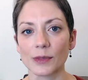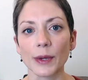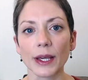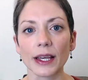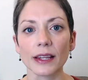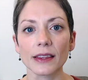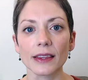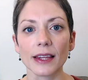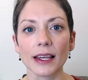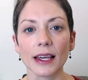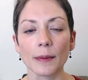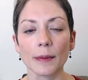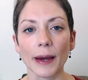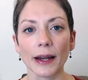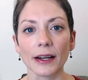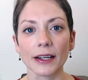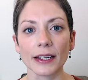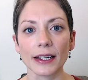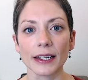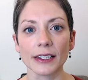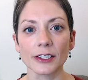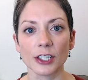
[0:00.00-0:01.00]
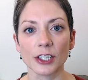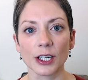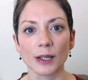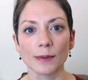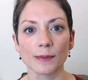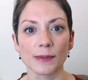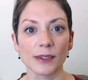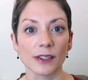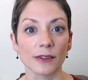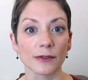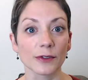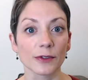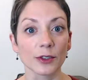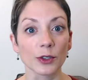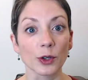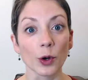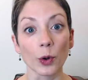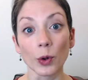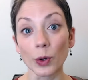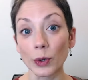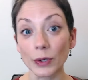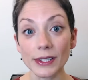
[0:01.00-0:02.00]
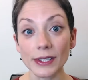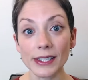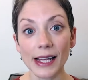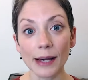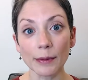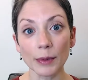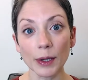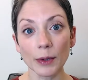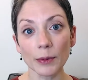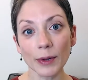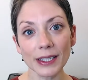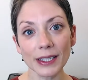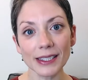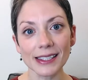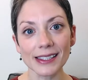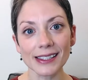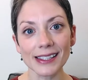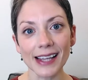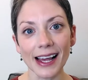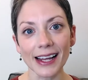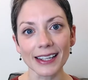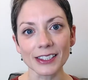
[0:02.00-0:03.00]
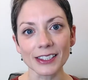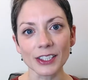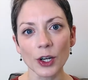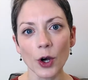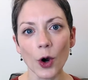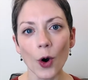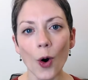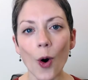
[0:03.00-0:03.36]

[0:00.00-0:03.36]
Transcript: We can think about it in terms of goals that we want to set